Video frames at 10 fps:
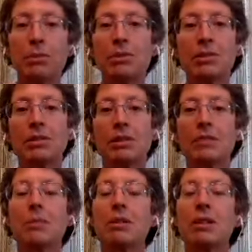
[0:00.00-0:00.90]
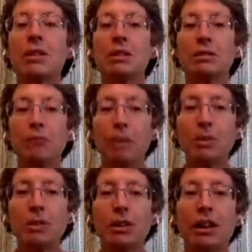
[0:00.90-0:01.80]
personal experience of
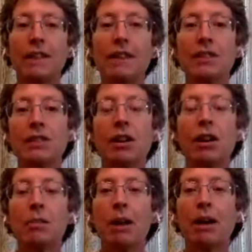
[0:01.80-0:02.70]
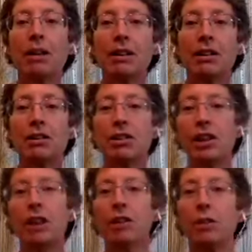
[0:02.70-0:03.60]
rupture and then talk about in a
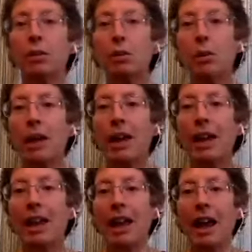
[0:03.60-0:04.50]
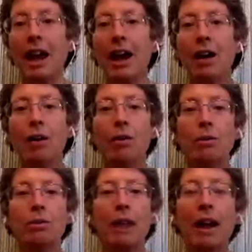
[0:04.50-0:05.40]
general way how
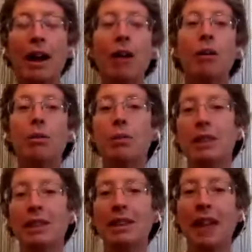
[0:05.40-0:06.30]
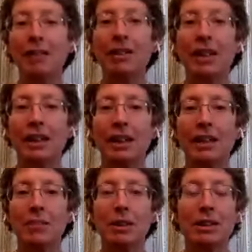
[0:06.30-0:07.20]
how we can navigate it
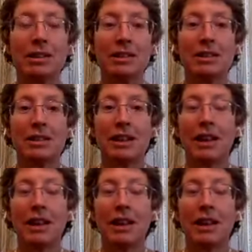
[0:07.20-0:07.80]
because it's